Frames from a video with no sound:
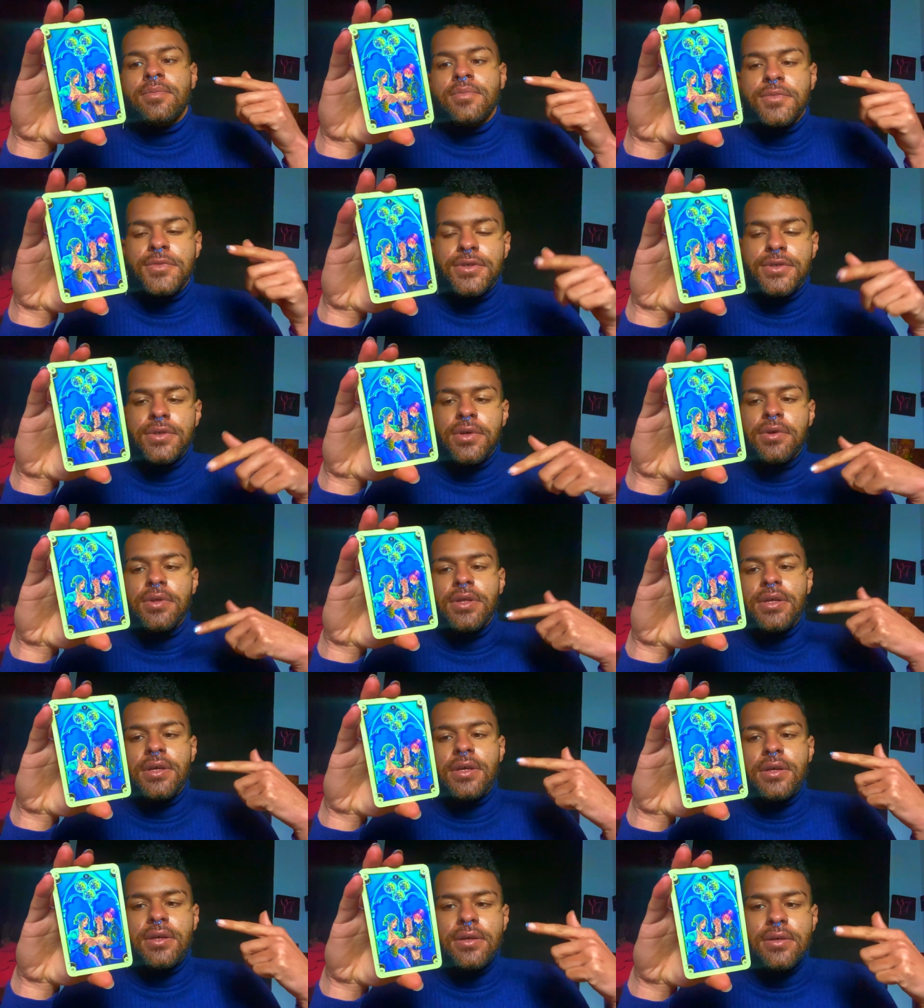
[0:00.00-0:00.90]

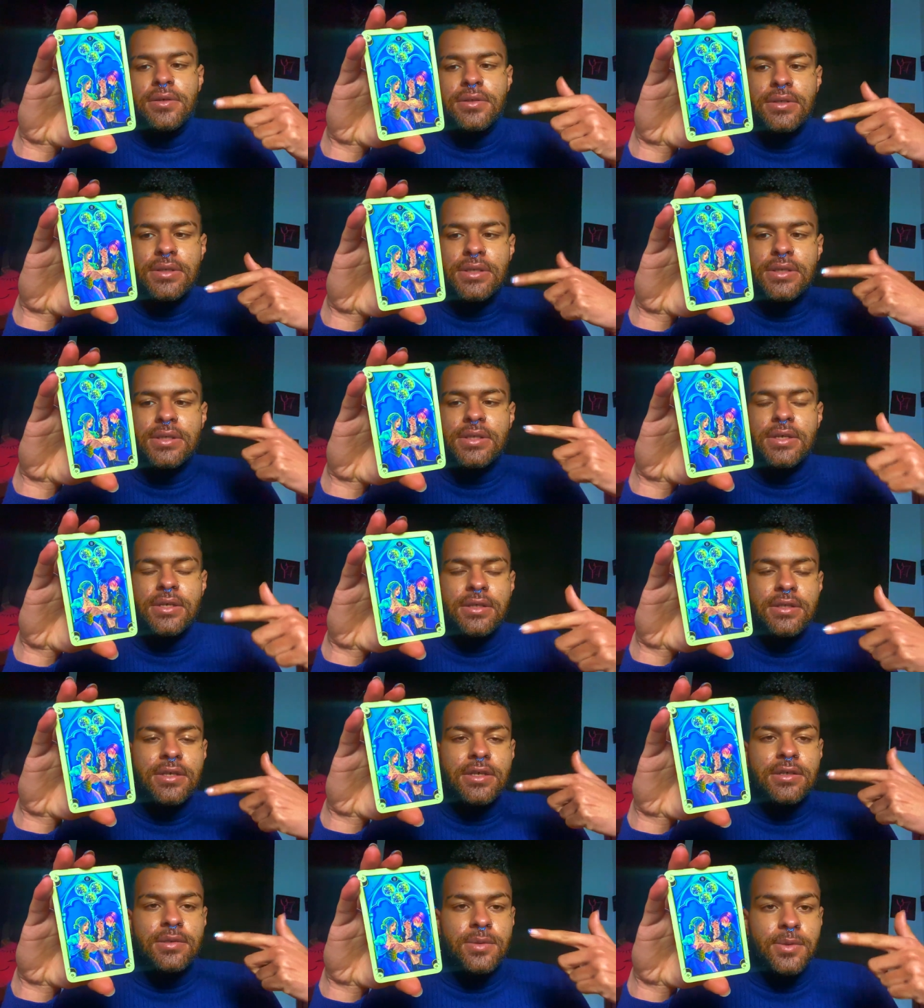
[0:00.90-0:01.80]
slowly seeing
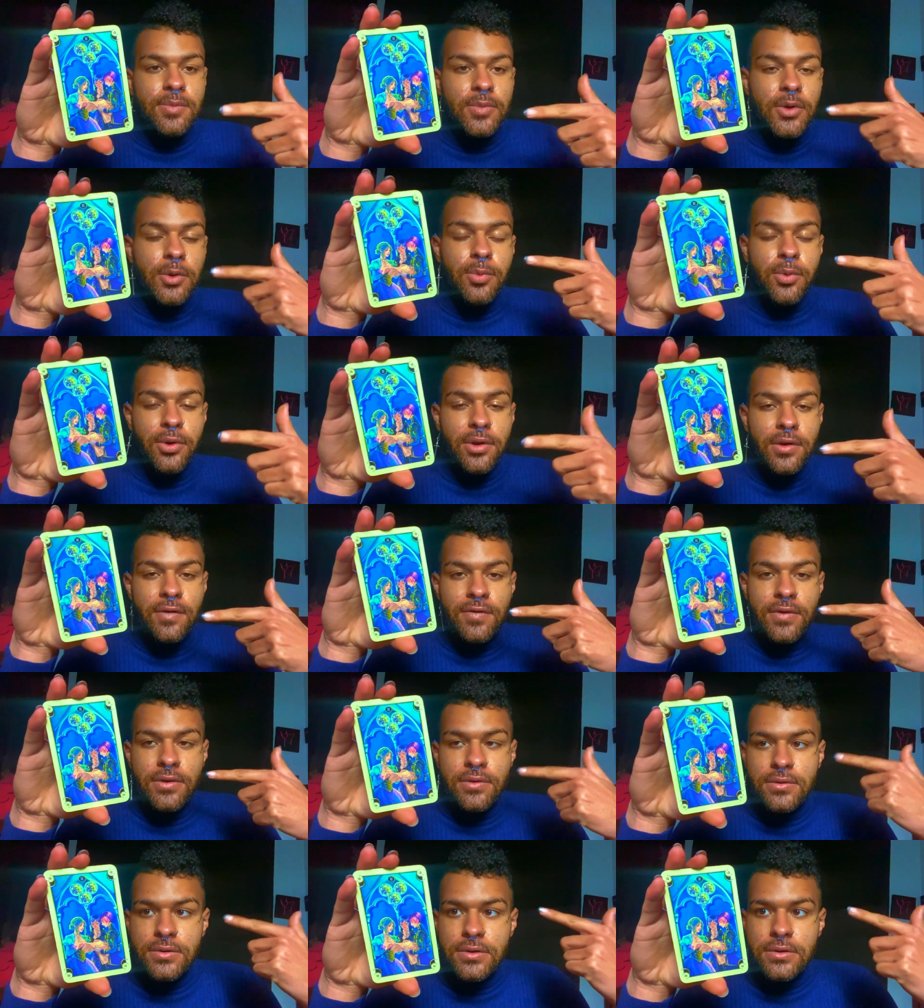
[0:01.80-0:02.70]
things from your point of
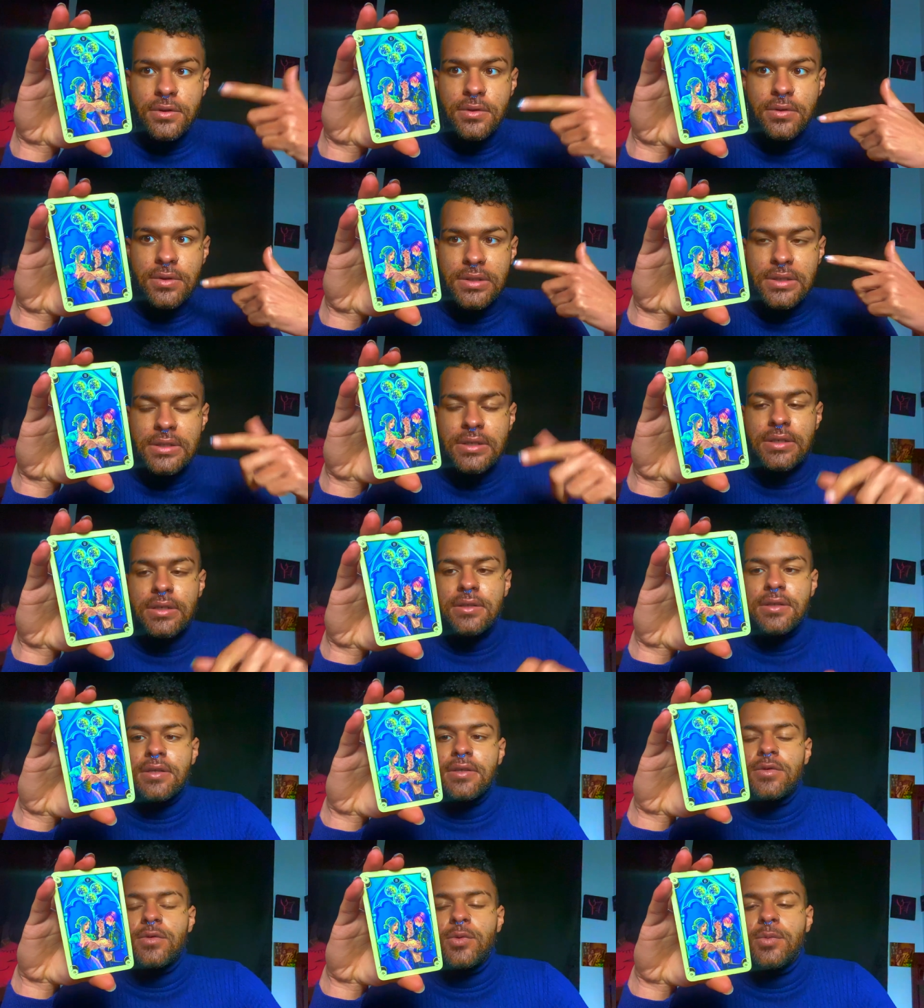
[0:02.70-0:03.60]
view, slowly seeing
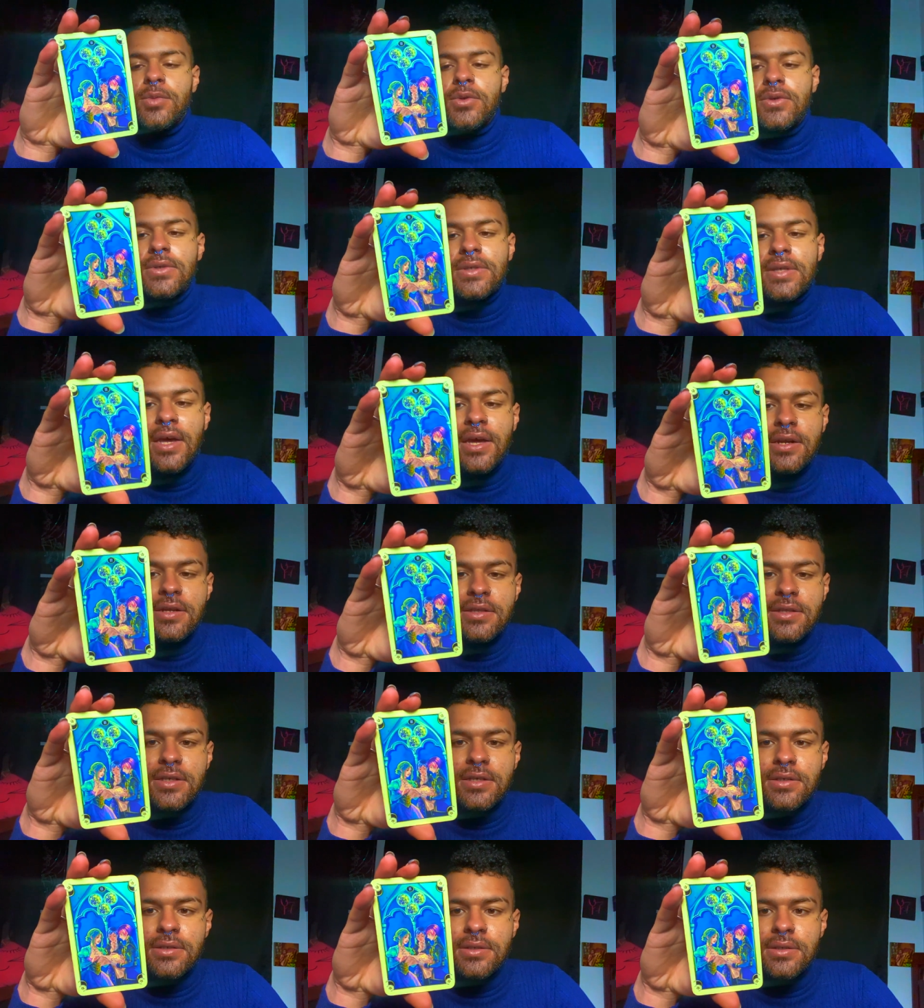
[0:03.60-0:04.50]
things from your side of
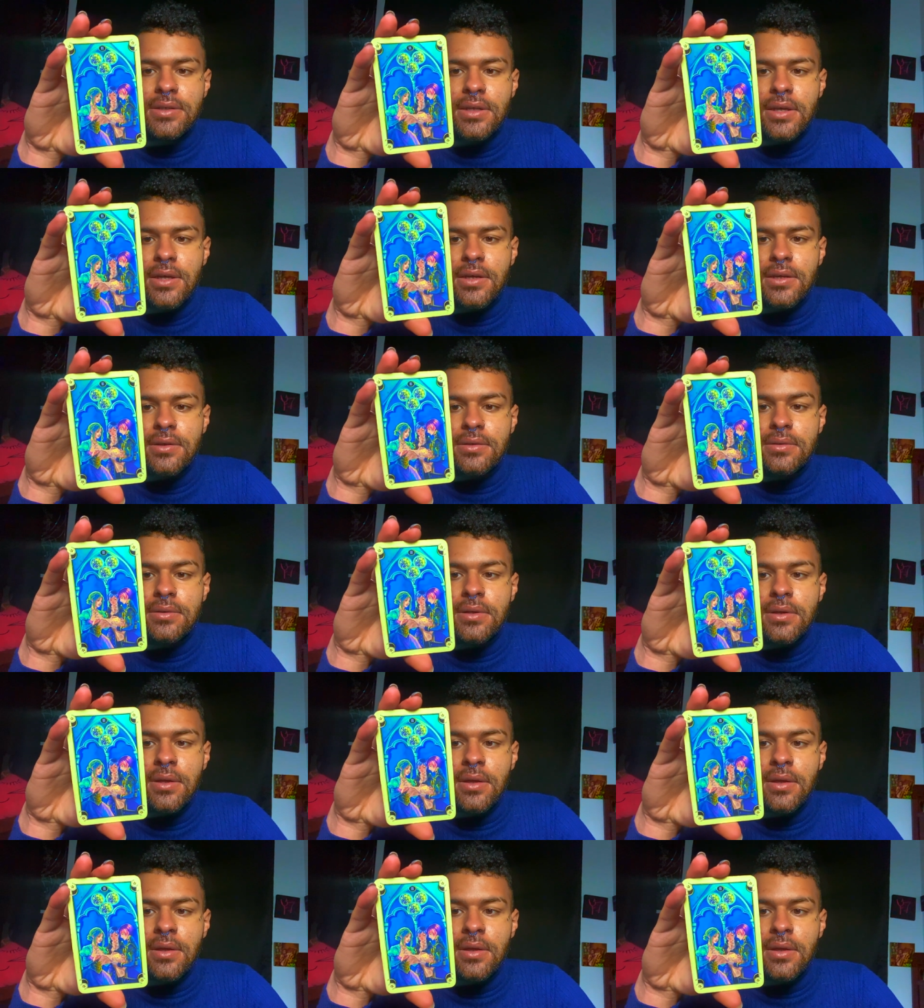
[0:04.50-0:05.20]
things and